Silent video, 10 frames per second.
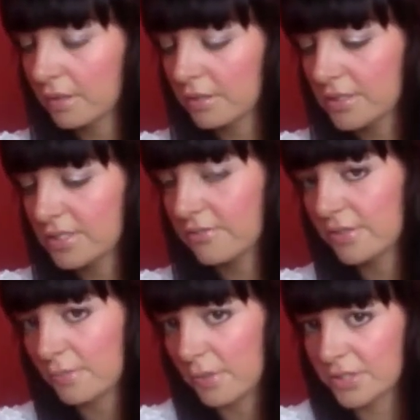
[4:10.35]
Just a
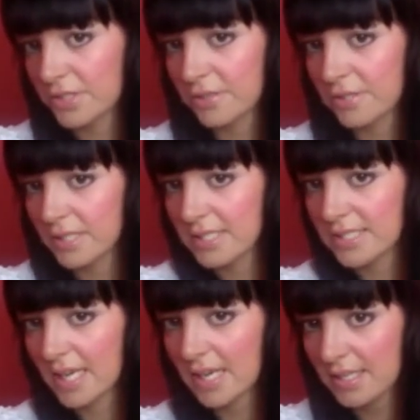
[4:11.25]
few more to do at this
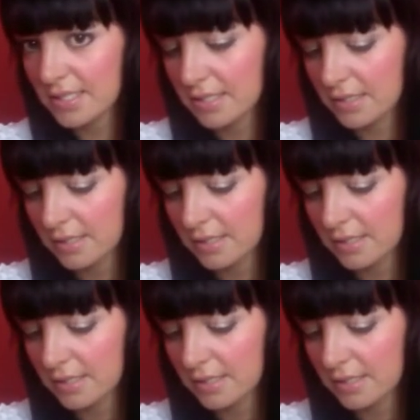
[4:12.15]
side.